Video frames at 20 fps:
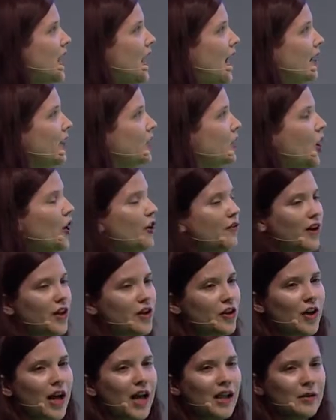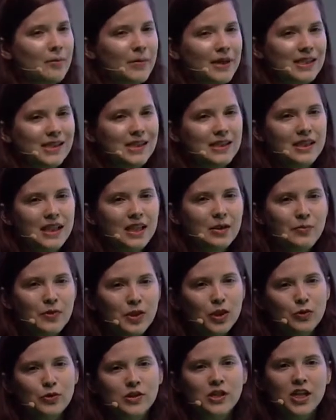and a lot of other elements that keep
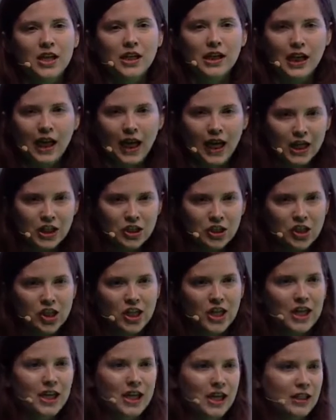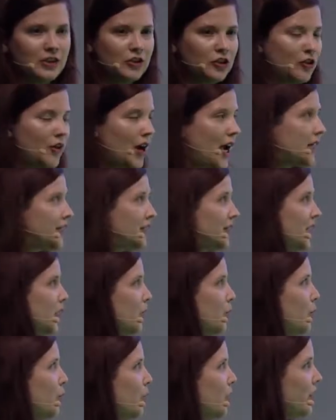the user engaged and
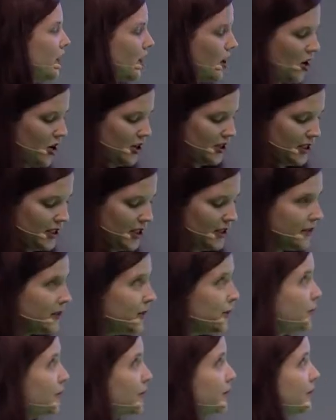interacting with the content.